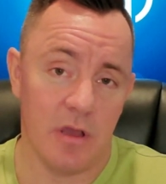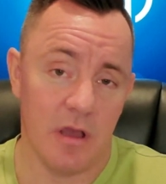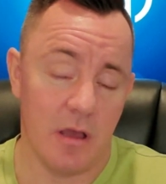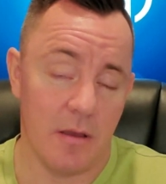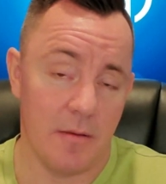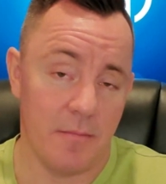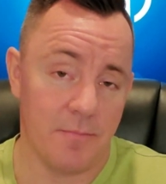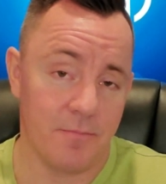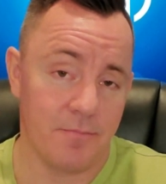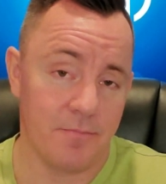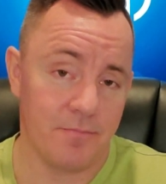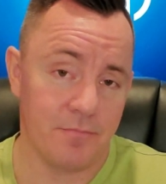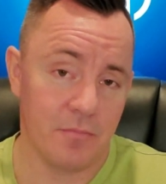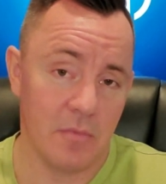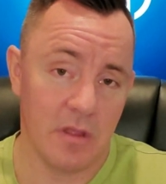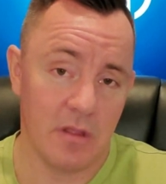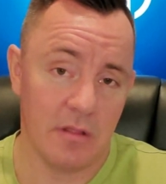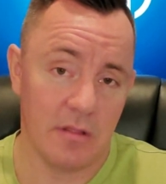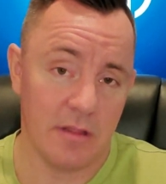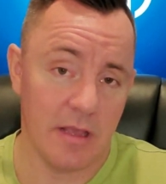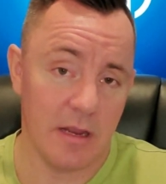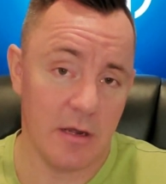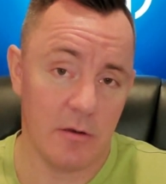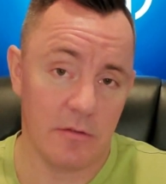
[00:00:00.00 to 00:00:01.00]
come
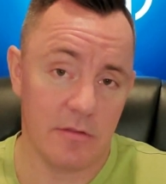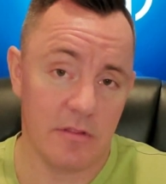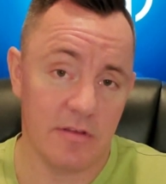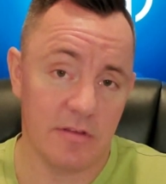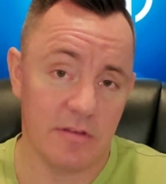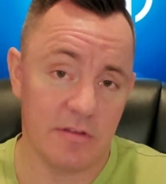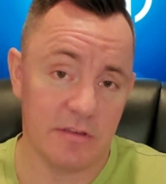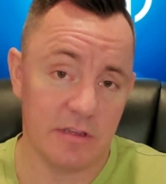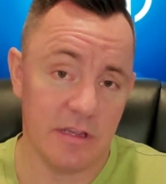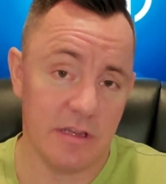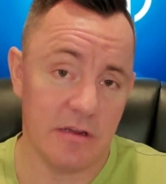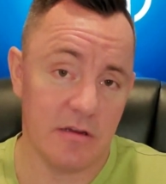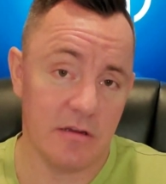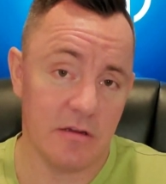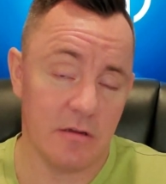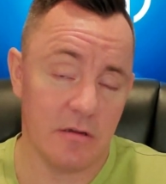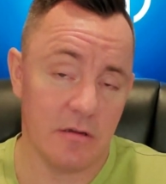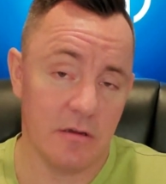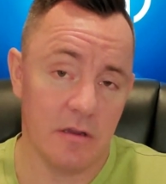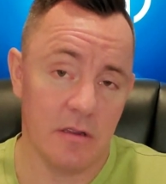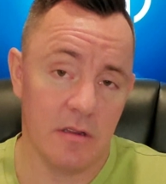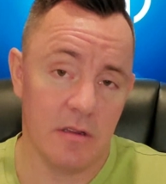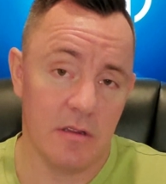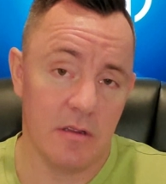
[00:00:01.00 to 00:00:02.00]
later this
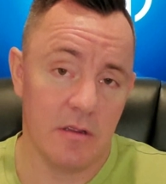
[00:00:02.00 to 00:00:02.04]
year,